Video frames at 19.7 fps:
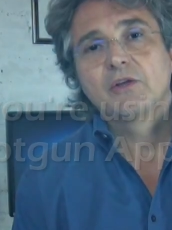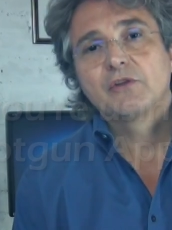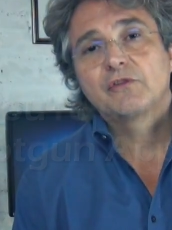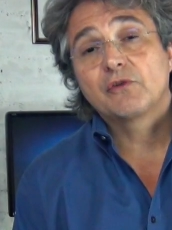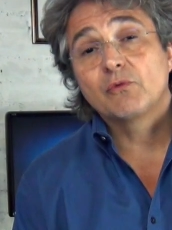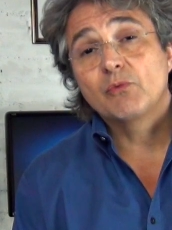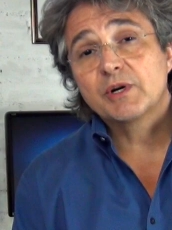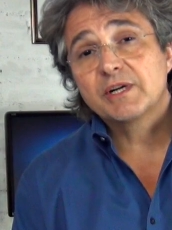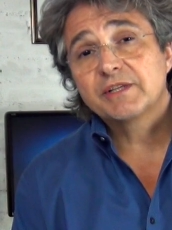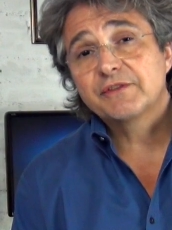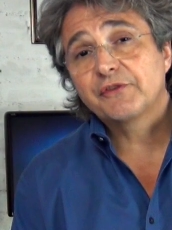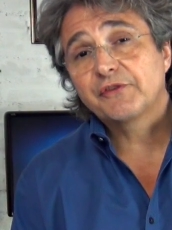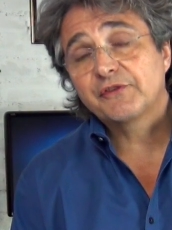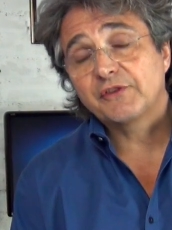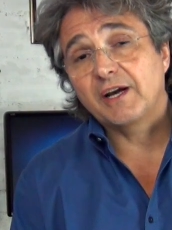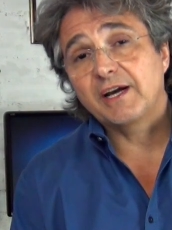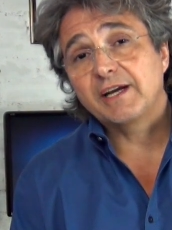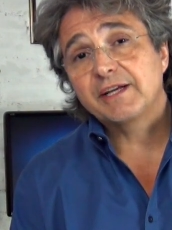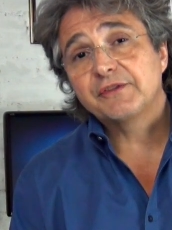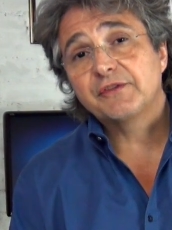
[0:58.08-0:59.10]
So what are the
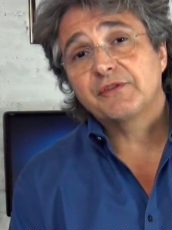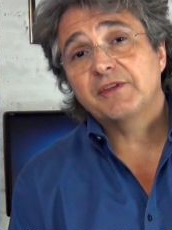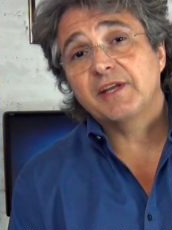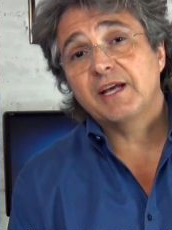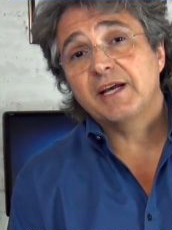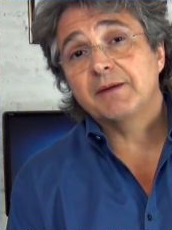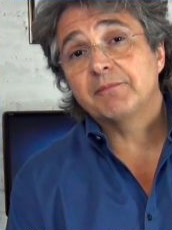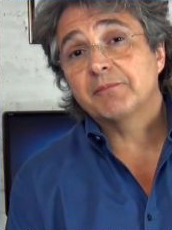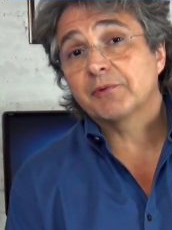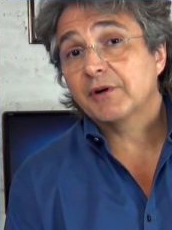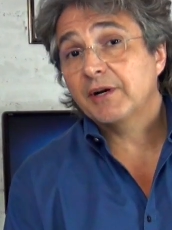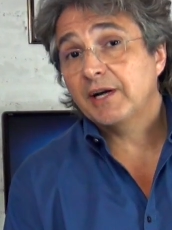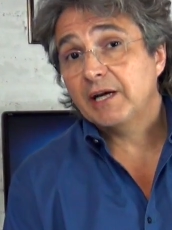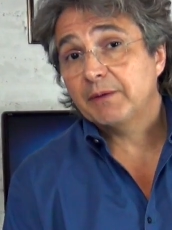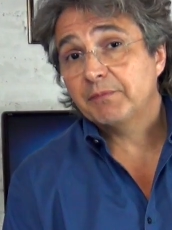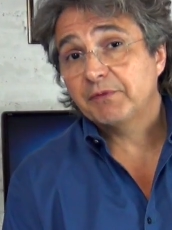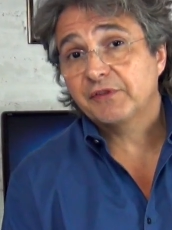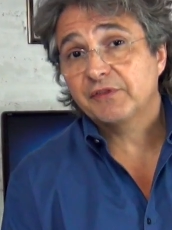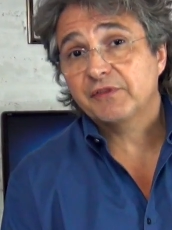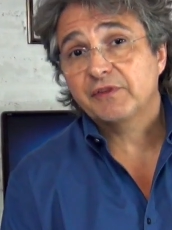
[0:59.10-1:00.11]
signs that
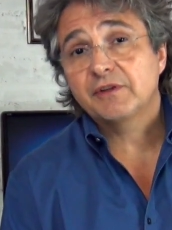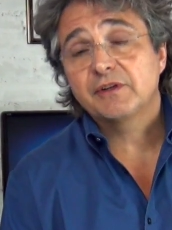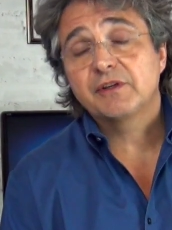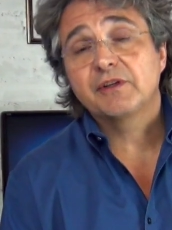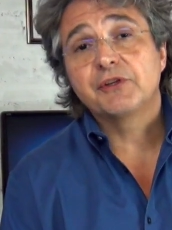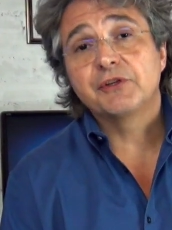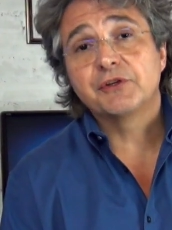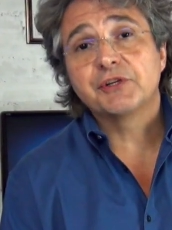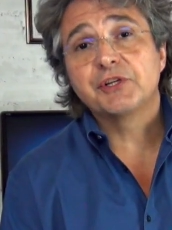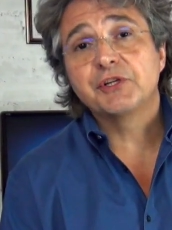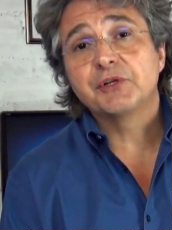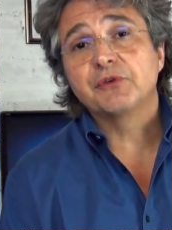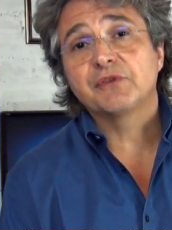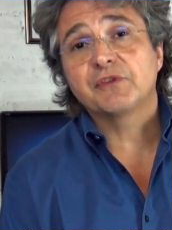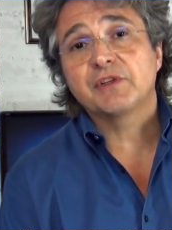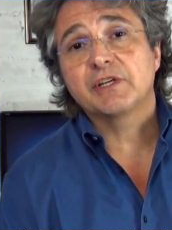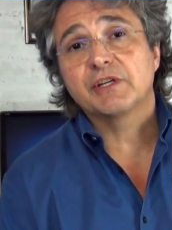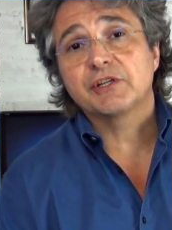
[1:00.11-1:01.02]
perhaps you're using a